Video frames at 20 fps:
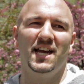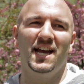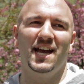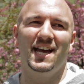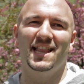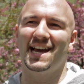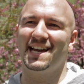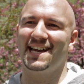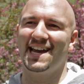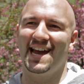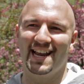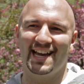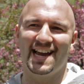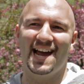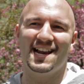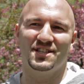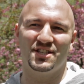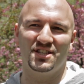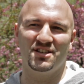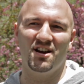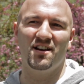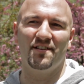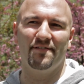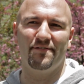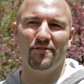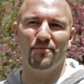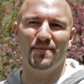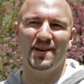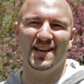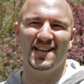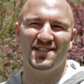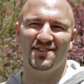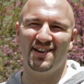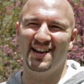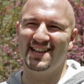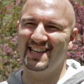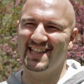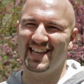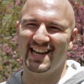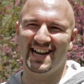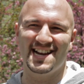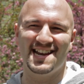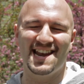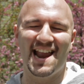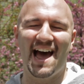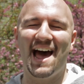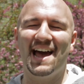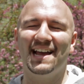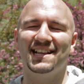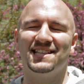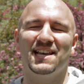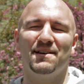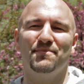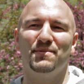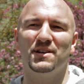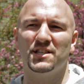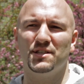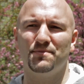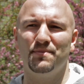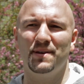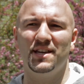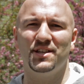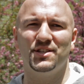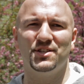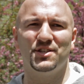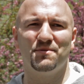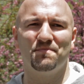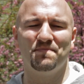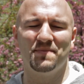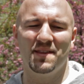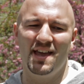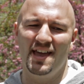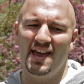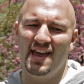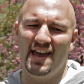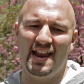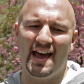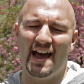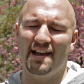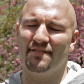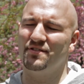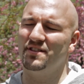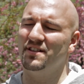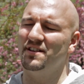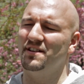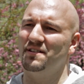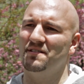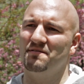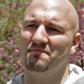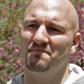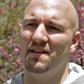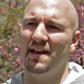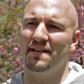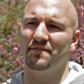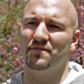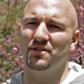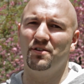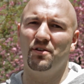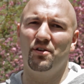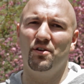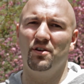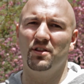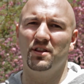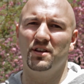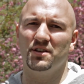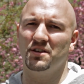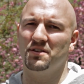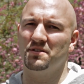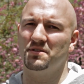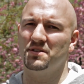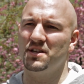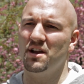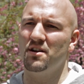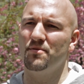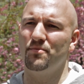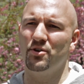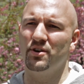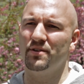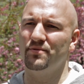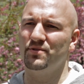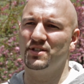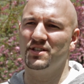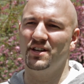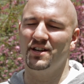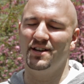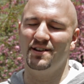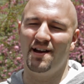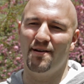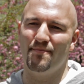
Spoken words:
and that kind of got it started for me. So I did like a 9-10 minute speech. And after the whole ceremony was done, I